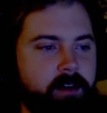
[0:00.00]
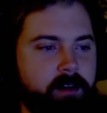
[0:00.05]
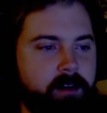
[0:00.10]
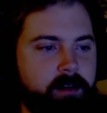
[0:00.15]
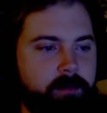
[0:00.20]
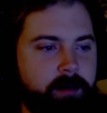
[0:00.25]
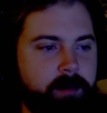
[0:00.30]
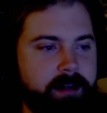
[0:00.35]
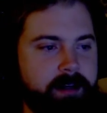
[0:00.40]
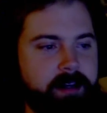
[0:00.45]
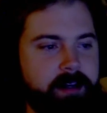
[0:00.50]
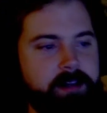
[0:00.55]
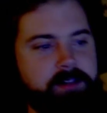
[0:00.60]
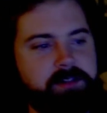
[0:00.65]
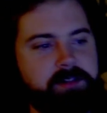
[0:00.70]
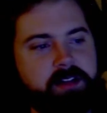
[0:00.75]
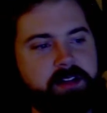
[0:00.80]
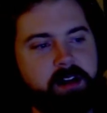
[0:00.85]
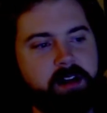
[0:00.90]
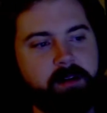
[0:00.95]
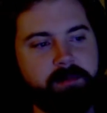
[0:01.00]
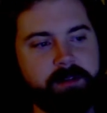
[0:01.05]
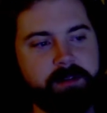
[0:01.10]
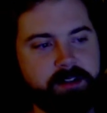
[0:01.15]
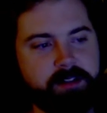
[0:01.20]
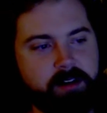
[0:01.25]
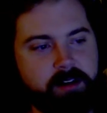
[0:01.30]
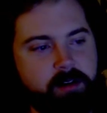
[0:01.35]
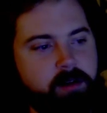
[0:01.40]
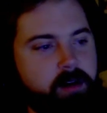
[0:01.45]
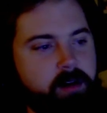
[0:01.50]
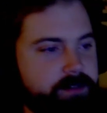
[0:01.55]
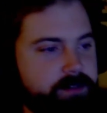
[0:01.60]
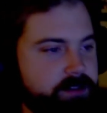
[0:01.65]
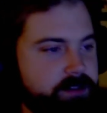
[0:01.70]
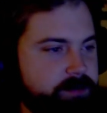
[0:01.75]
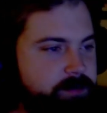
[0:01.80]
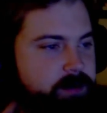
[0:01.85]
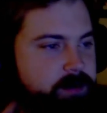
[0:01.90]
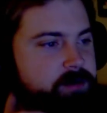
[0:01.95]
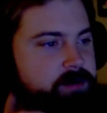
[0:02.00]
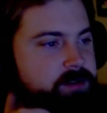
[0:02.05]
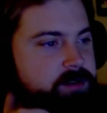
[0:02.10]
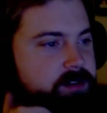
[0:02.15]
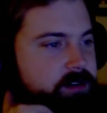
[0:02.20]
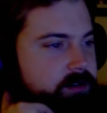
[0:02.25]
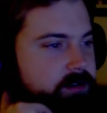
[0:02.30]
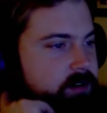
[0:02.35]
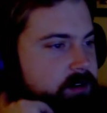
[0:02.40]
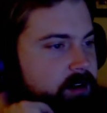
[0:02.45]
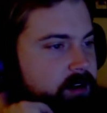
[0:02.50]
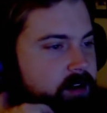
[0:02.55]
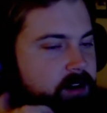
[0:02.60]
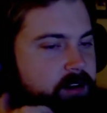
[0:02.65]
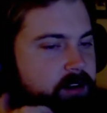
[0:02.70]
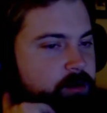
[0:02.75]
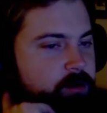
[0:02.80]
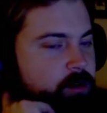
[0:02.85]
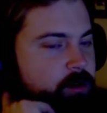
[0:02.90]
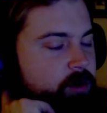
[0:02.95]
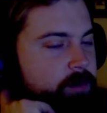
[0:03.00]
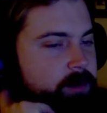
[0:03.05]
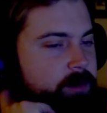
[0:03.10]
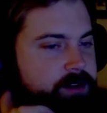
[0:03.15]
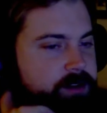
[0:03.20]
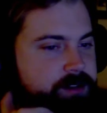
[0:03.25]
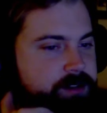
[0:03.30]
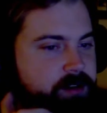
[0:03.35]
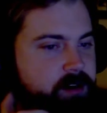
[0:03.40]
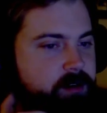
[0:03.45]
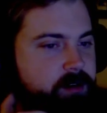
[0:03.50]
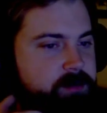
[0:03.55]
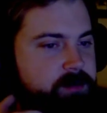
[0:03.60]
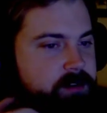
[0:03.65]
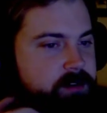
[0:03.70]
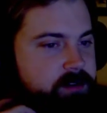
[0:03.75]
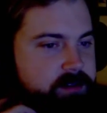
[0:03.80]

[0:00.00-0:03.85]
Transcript: My dad stomped the snow off his boots and threw open his arms.